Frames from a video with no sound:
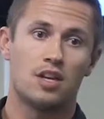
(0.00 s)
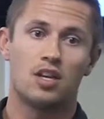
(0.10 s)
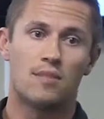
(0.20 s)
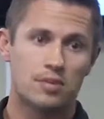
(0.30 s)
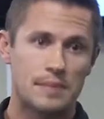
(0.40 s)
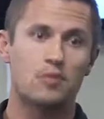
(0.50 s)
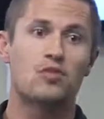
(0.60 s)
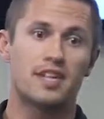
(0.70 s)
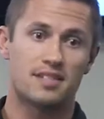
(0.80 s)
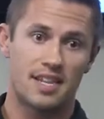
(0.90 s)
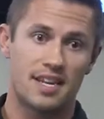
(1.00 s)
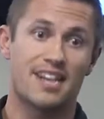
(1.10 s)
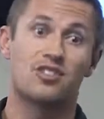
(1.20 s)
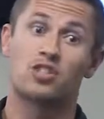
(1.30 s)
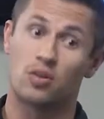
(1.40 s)
You know, most people who get skin
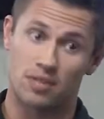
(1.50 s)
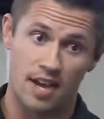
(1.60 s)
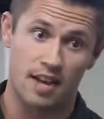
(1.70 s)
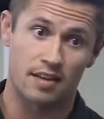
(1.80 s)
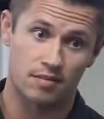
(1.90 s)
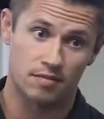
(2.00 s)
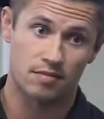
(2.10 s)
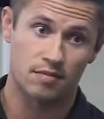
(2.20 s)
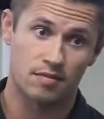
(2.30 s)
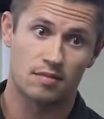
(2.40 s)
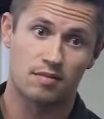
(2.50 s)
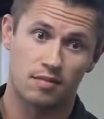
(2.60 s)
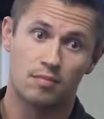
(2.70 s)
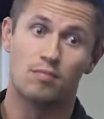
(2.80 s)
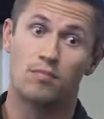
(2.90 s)
cancer don't die.
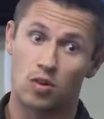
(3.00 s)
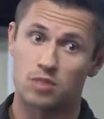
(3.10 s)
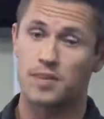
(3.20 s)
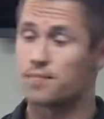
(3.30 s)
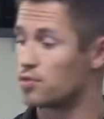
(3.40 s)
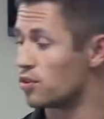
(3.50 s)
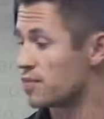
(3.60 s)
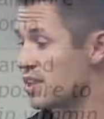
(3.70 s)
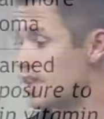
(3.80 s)
Most people.